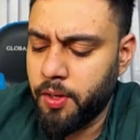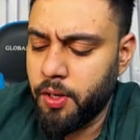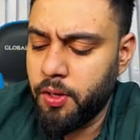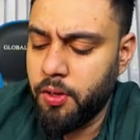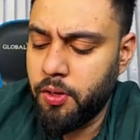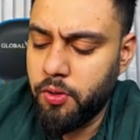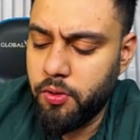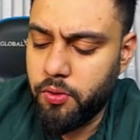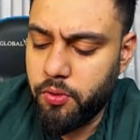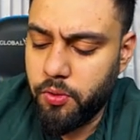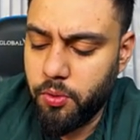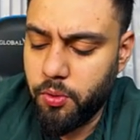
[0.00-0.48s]

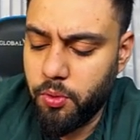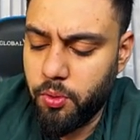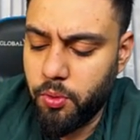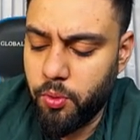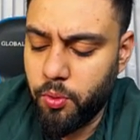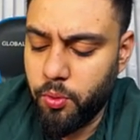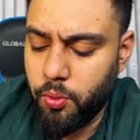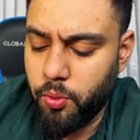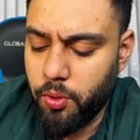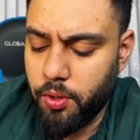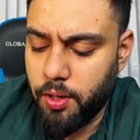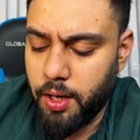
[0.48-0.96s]

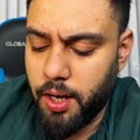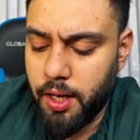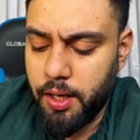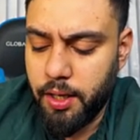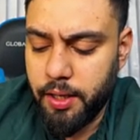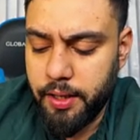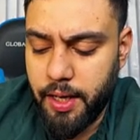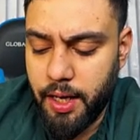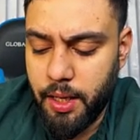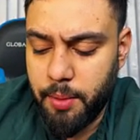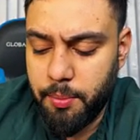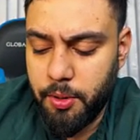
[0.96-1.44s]
So I'll
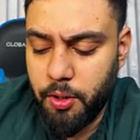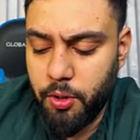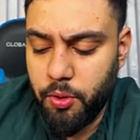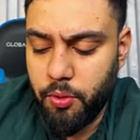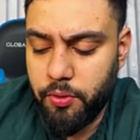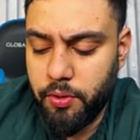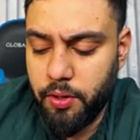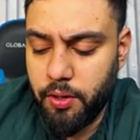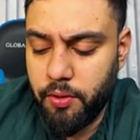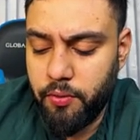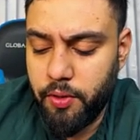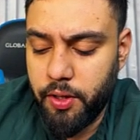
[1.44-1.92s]
again be
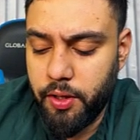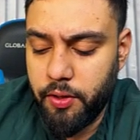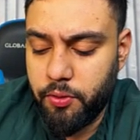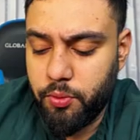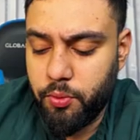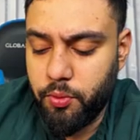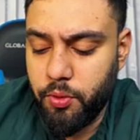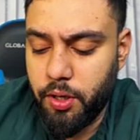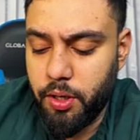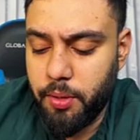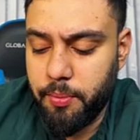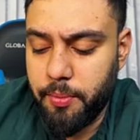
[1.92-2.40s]
using v
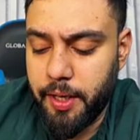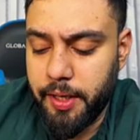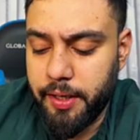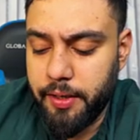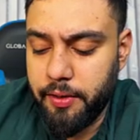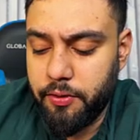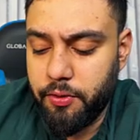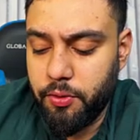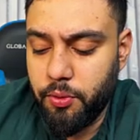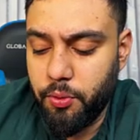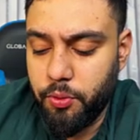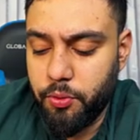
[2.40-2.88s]
square
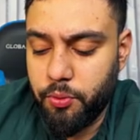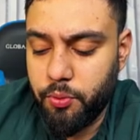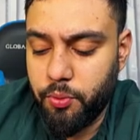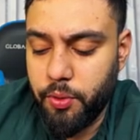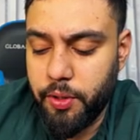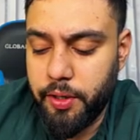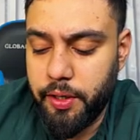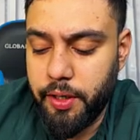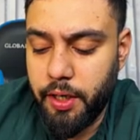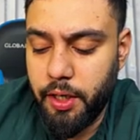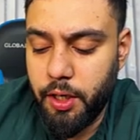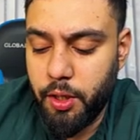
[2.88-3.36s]
minus u
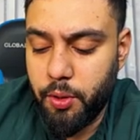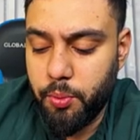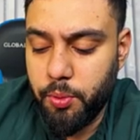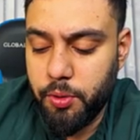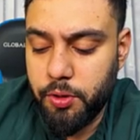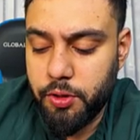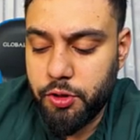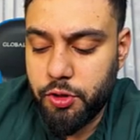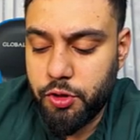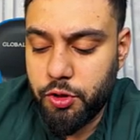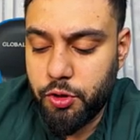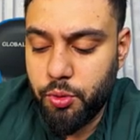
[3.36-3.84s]
square
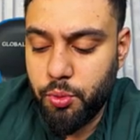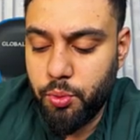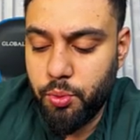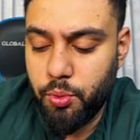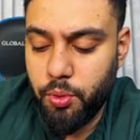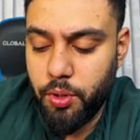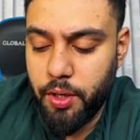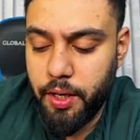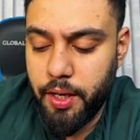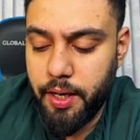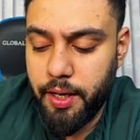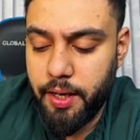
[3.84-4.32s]
equals
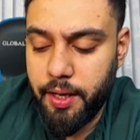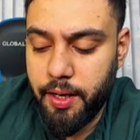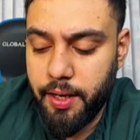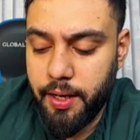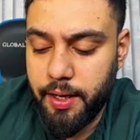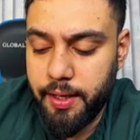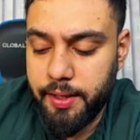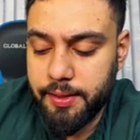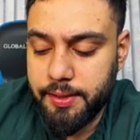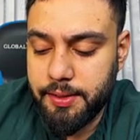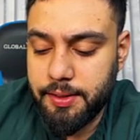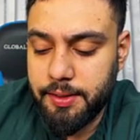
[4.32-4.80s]

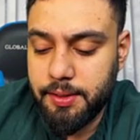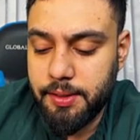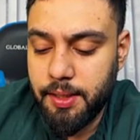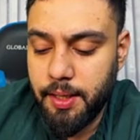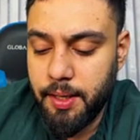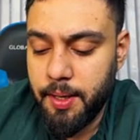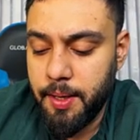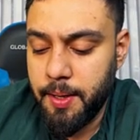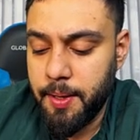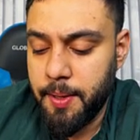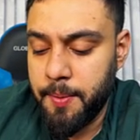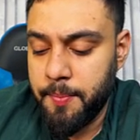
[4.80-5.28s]
2as.
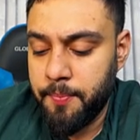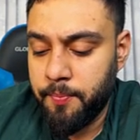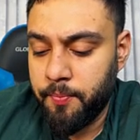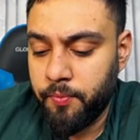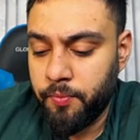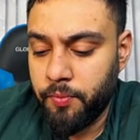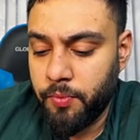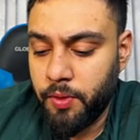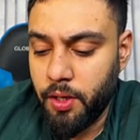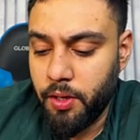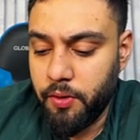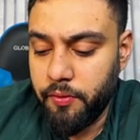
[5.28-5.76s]

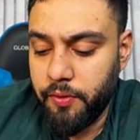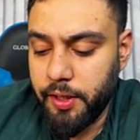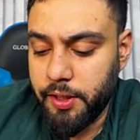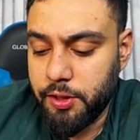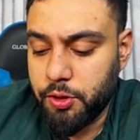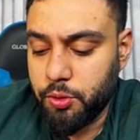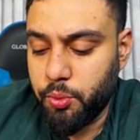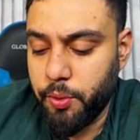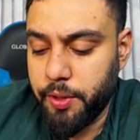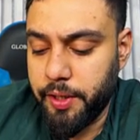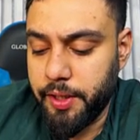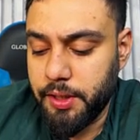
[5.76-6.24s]
V
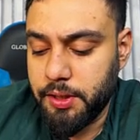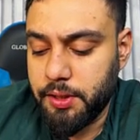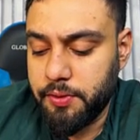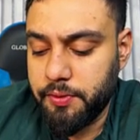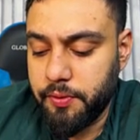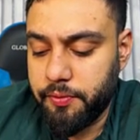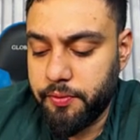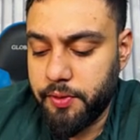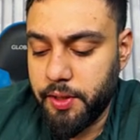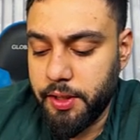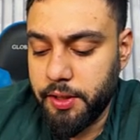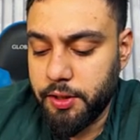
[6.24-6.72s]
square is
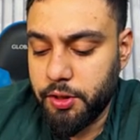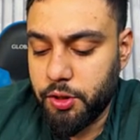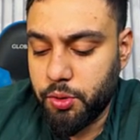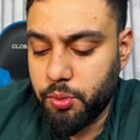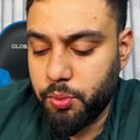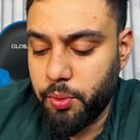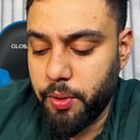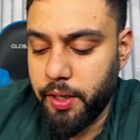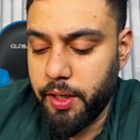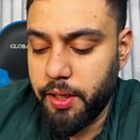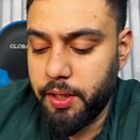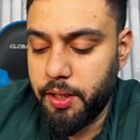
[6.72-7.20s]
15
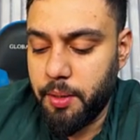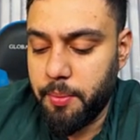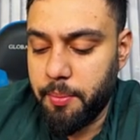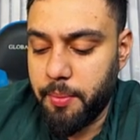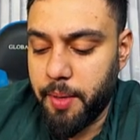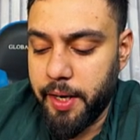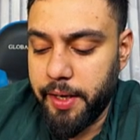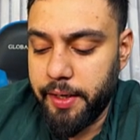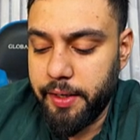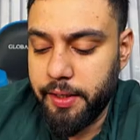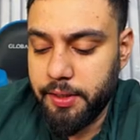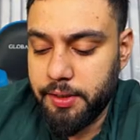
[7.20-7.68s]
squared
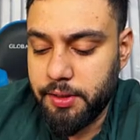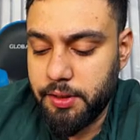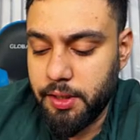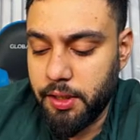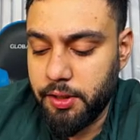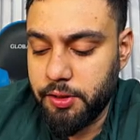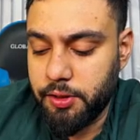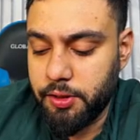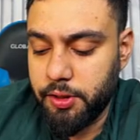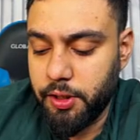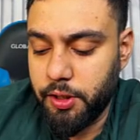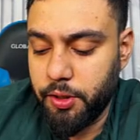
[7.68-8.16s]
minus
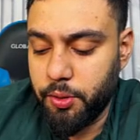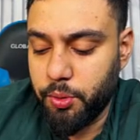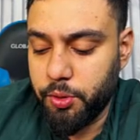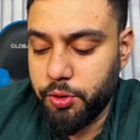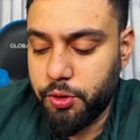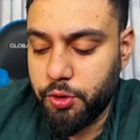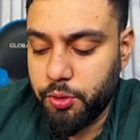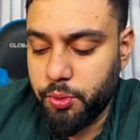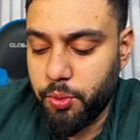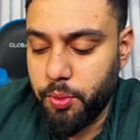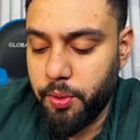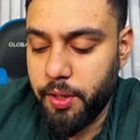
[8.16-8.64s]
0
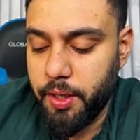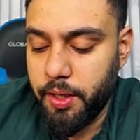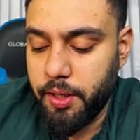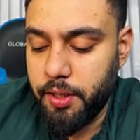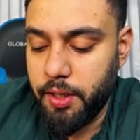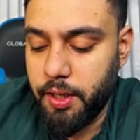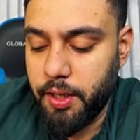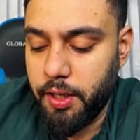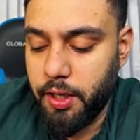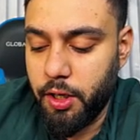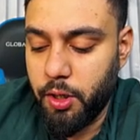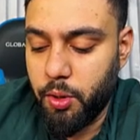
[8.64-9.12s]
squared
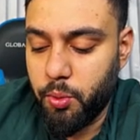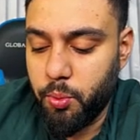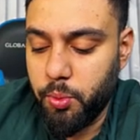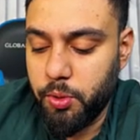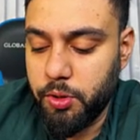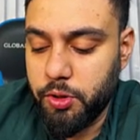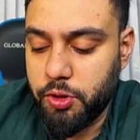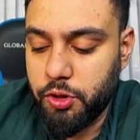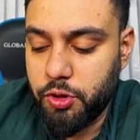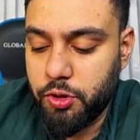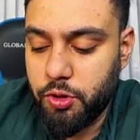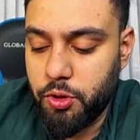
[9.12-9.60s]

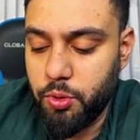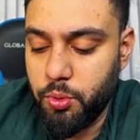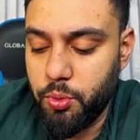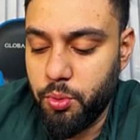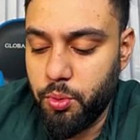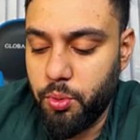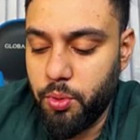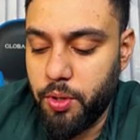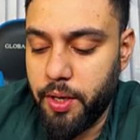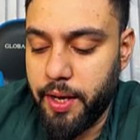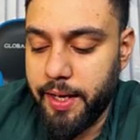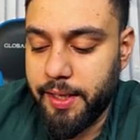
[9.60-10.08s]
equals
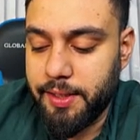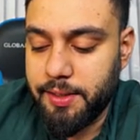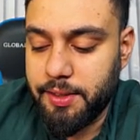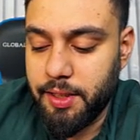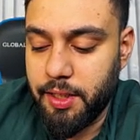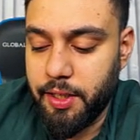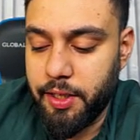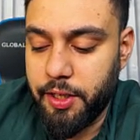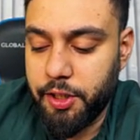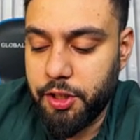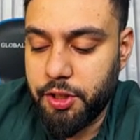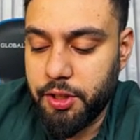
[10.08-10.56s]
2.
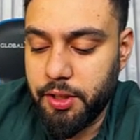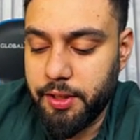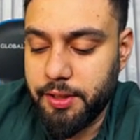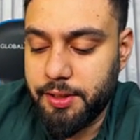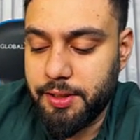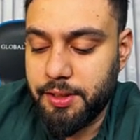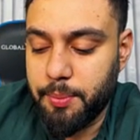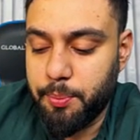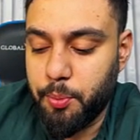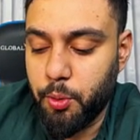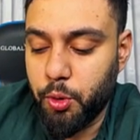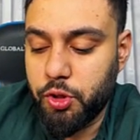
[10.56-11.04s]
Acceleration is
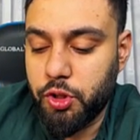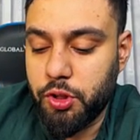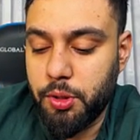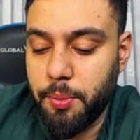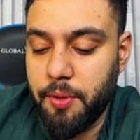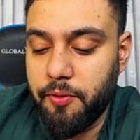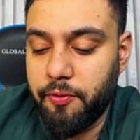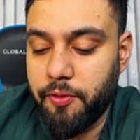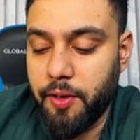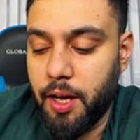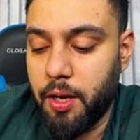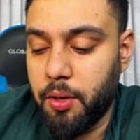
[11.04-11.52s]
supposed to be
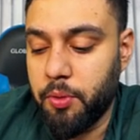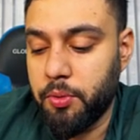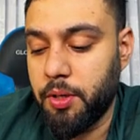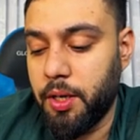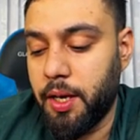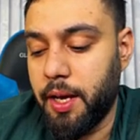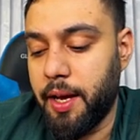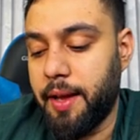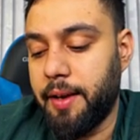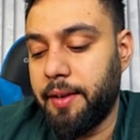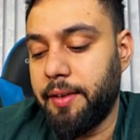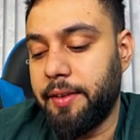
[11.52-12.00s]
found
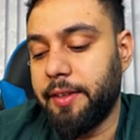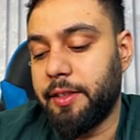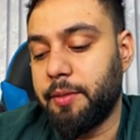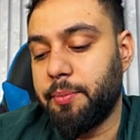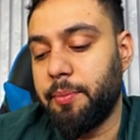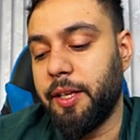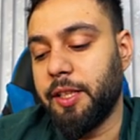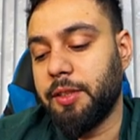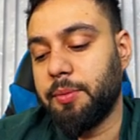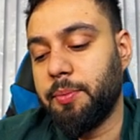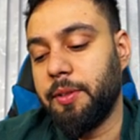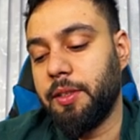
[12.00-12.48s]
and
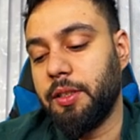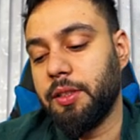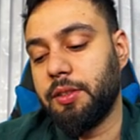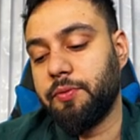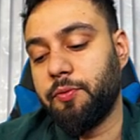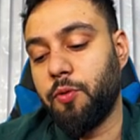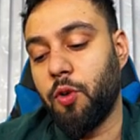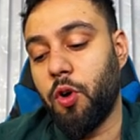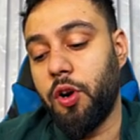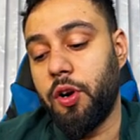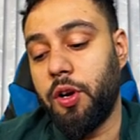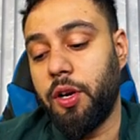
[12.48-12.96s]
displacement is
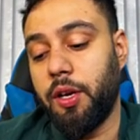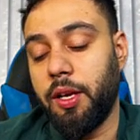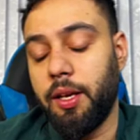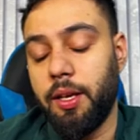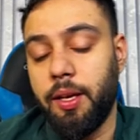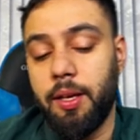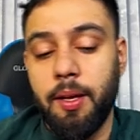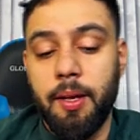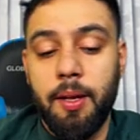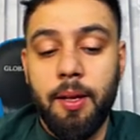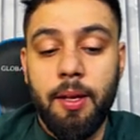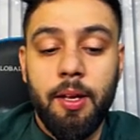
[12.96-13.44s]

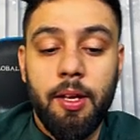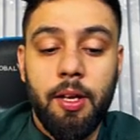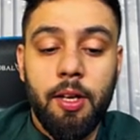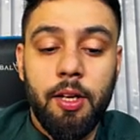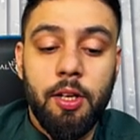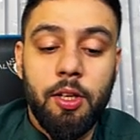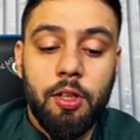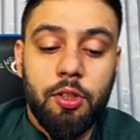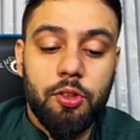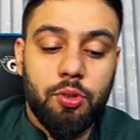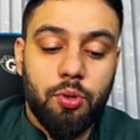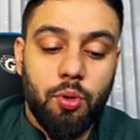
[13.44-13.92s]
40.
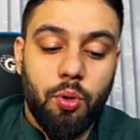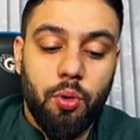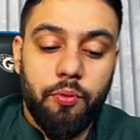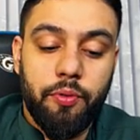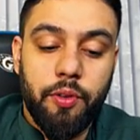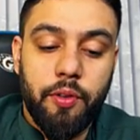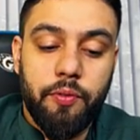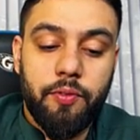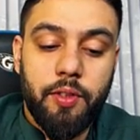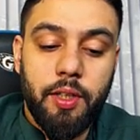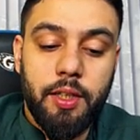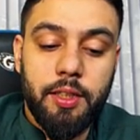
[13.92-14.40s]
So
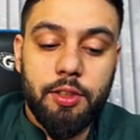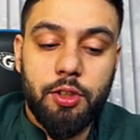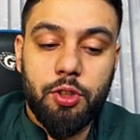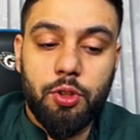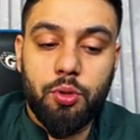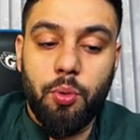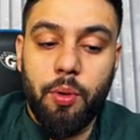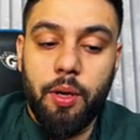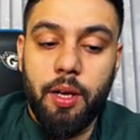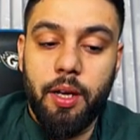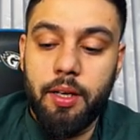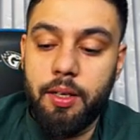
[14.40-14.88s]
15
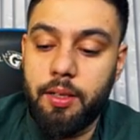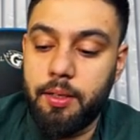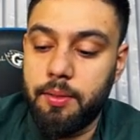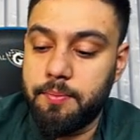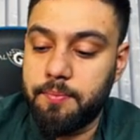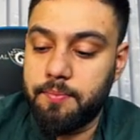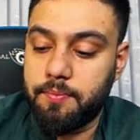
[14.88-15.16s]
squared